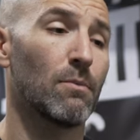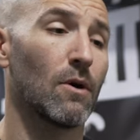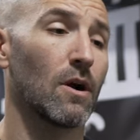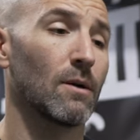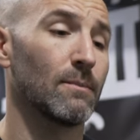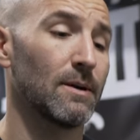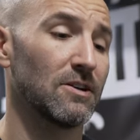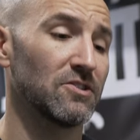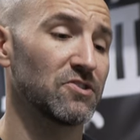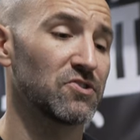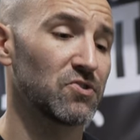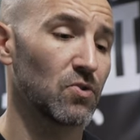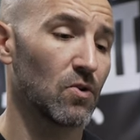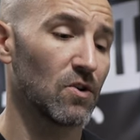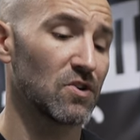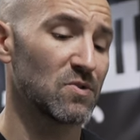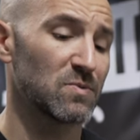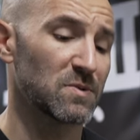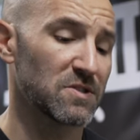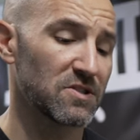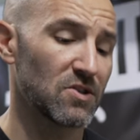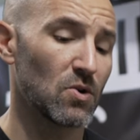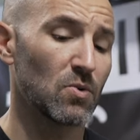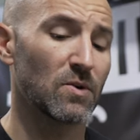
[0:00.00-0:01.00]
barbell
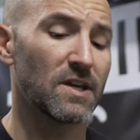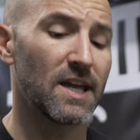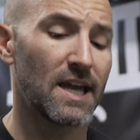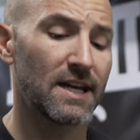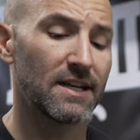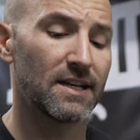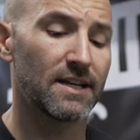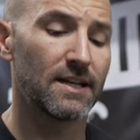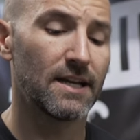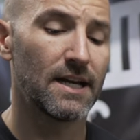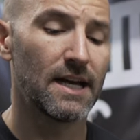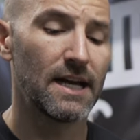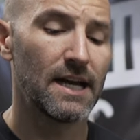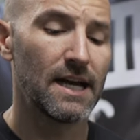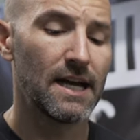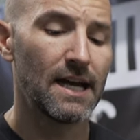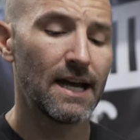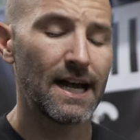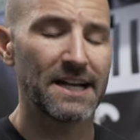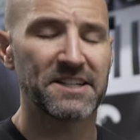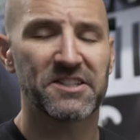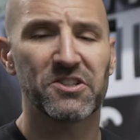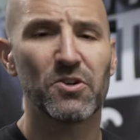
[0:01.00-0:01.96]
storage was located, I